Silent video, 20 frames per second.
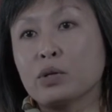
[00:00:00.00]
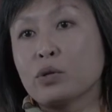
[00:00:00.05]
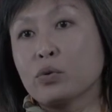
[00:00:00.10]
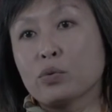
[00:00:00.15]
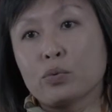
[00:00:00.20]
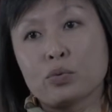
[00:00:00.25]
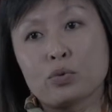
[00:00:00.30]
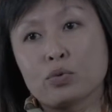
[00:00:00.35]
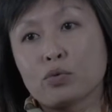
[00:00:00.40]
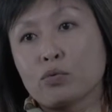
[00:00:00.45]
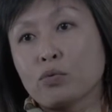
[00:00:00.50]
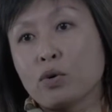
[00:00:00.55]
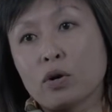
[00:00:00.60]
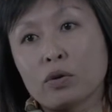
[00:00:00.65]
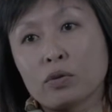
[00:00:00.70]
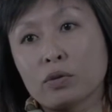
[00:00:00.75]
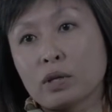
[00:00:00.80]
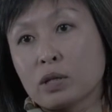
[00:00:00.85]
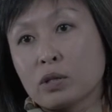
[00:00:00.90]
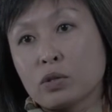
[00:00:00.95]
knew it was the
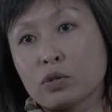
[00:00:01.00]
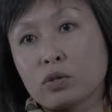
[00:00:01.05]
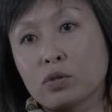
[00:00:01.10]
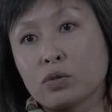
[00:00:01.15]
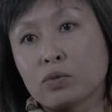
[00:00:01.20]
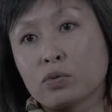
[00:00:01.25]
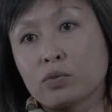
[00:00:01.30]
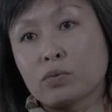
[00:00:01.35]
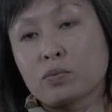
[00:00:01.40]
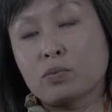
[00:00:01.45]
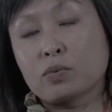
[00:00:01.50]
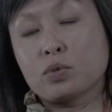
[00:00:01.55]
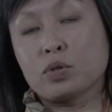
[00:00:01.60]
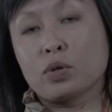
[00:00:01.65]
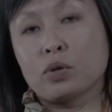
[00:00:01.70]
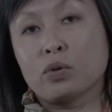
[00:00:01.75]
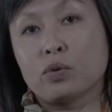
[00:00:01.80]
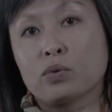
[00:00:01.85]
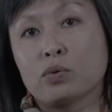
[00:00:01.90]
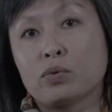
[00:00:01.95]
wrong thing to do.
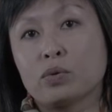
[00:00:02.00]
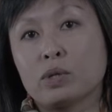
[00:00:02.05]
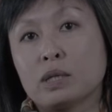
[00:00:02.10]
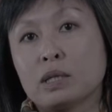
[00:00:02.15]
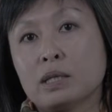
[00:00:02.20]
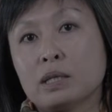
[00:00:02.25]
So